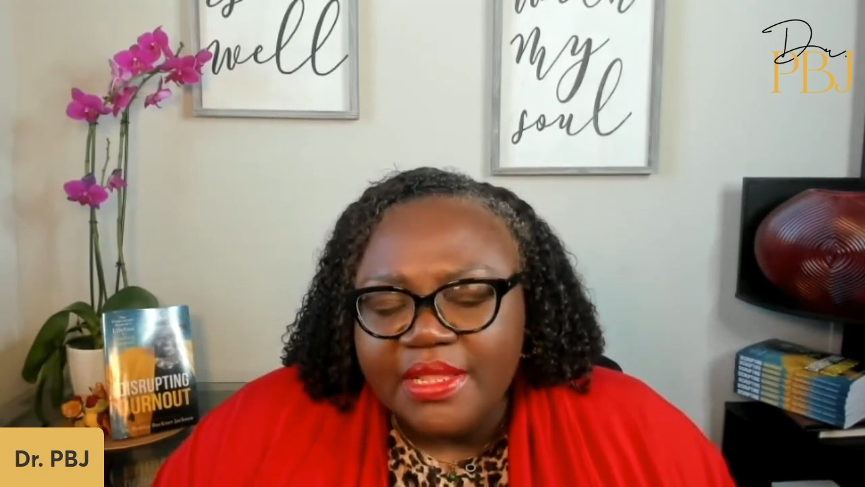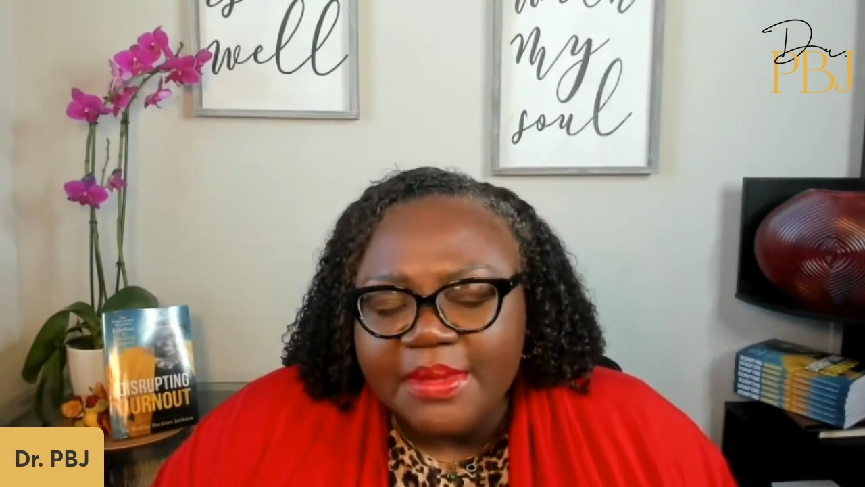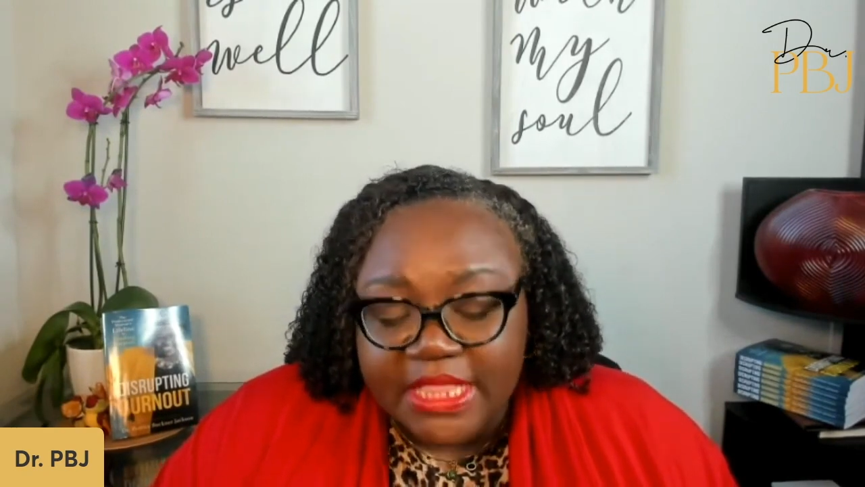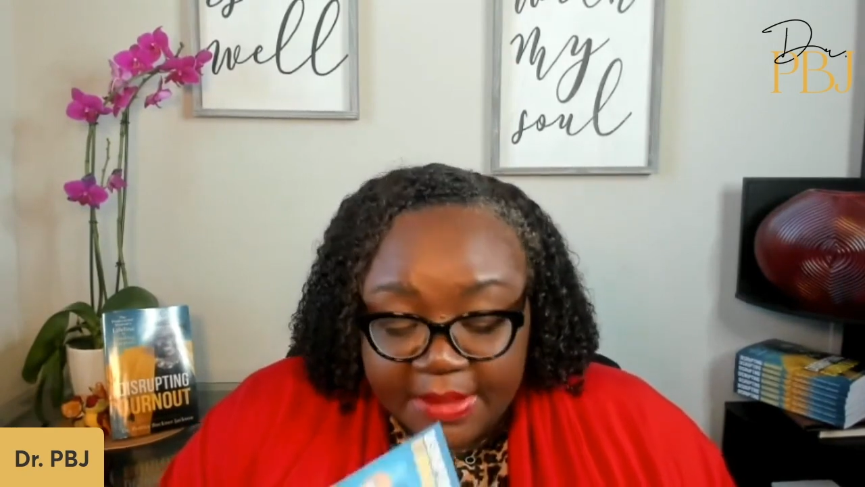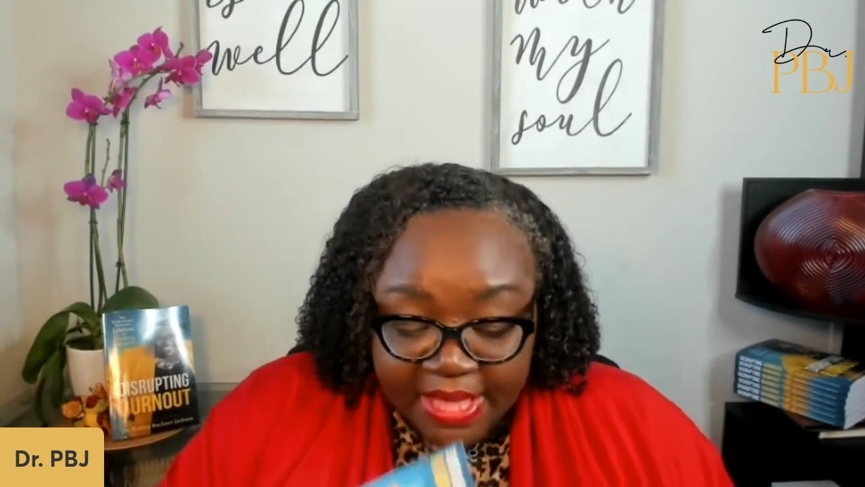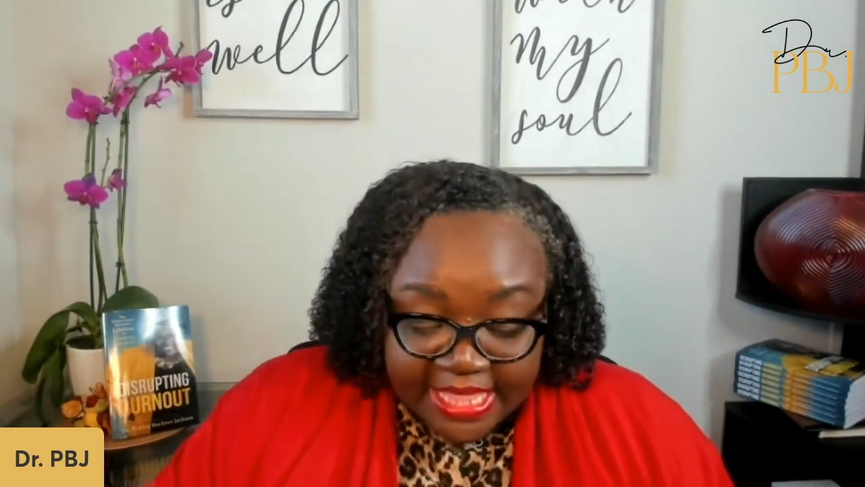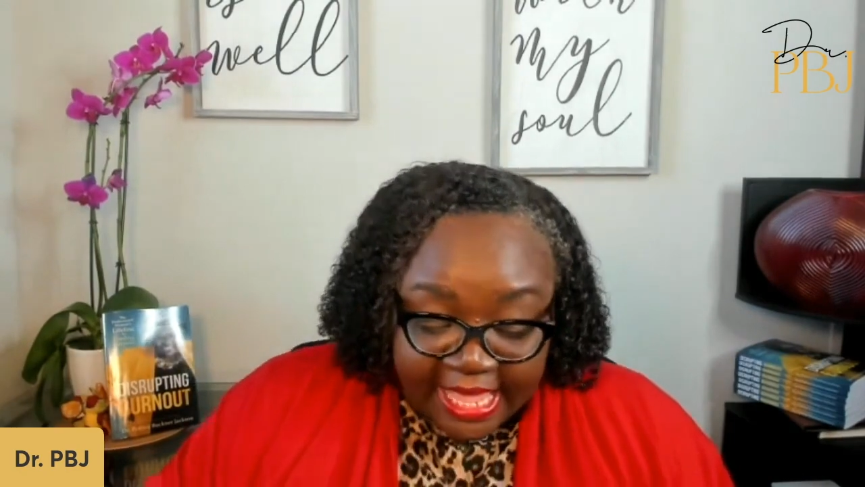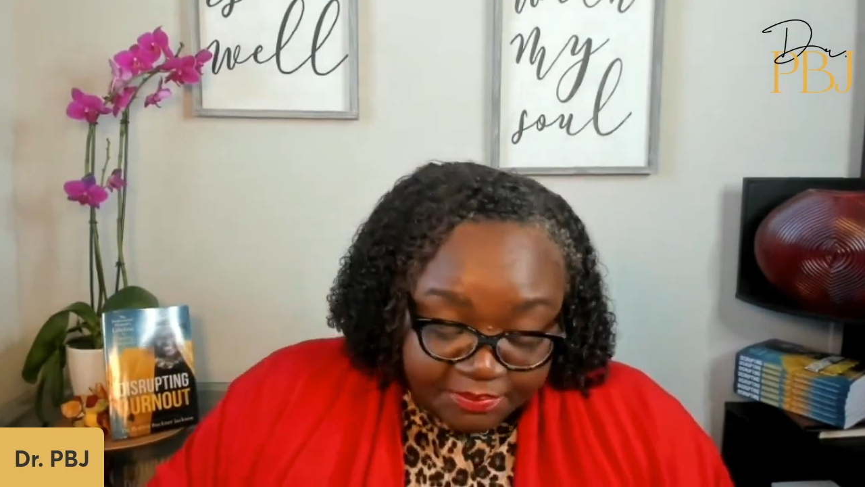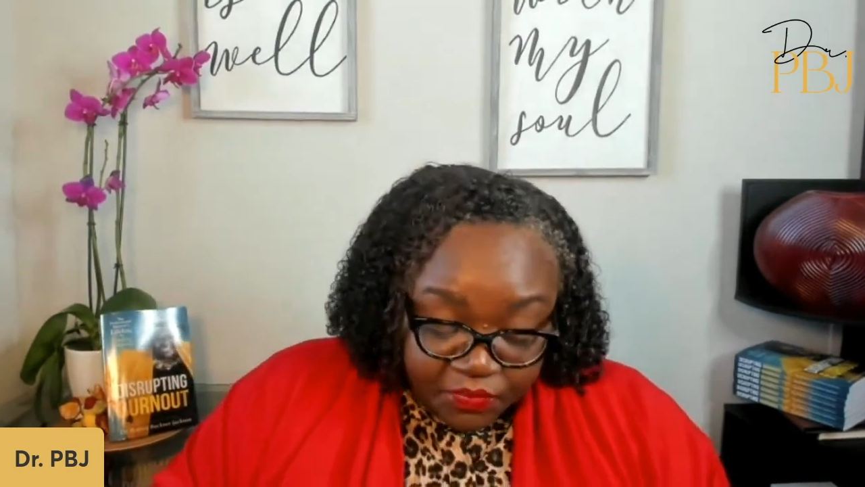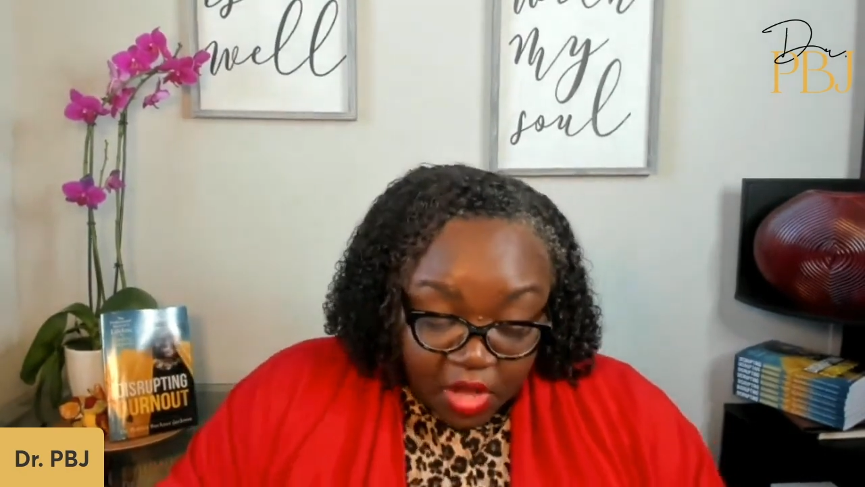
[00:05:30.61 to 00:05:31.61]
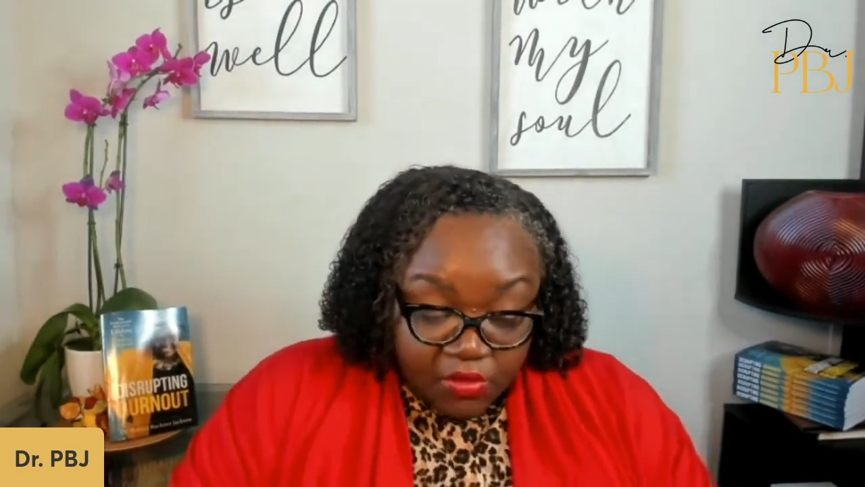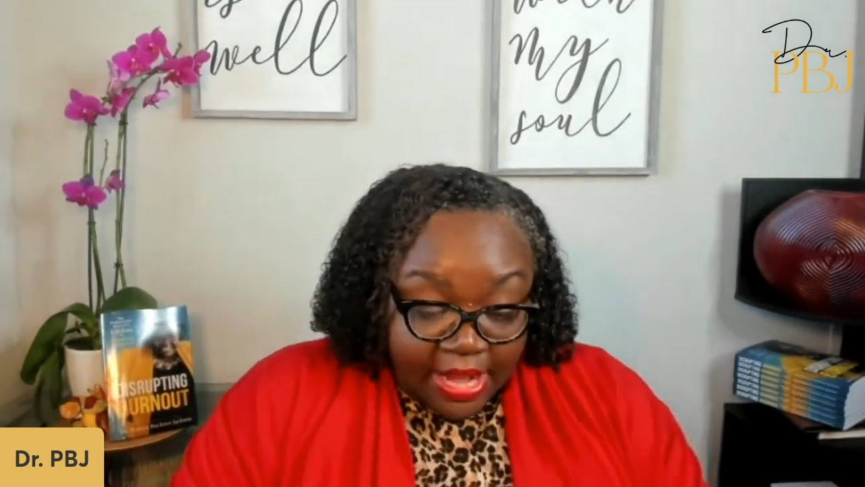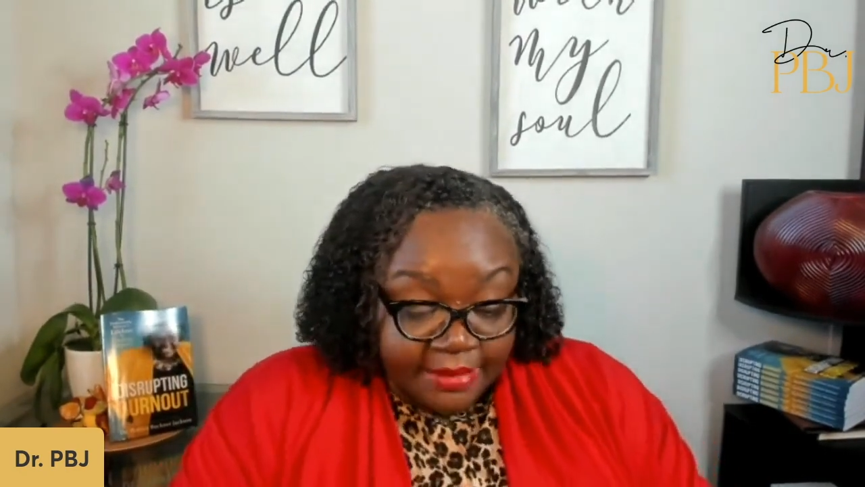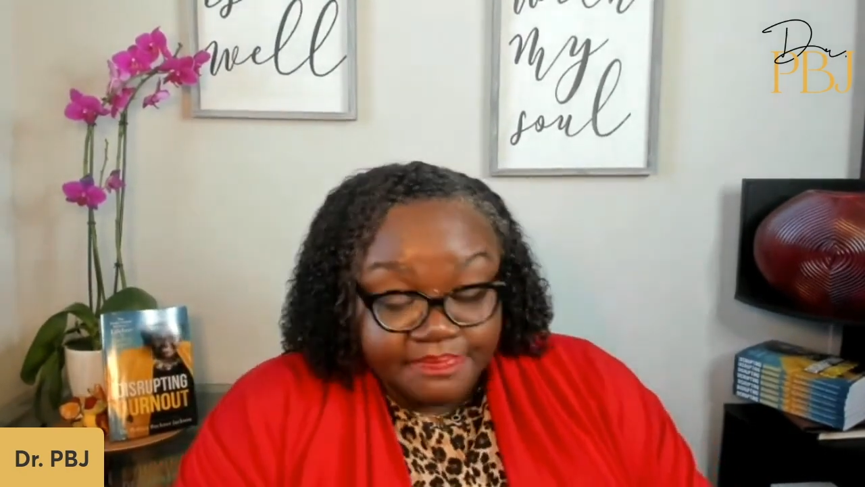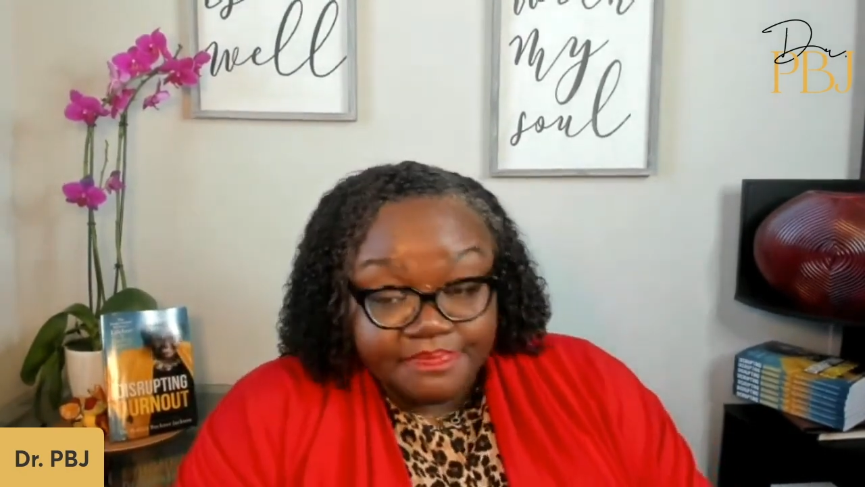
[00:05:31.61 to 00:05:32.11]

me think about that. All right.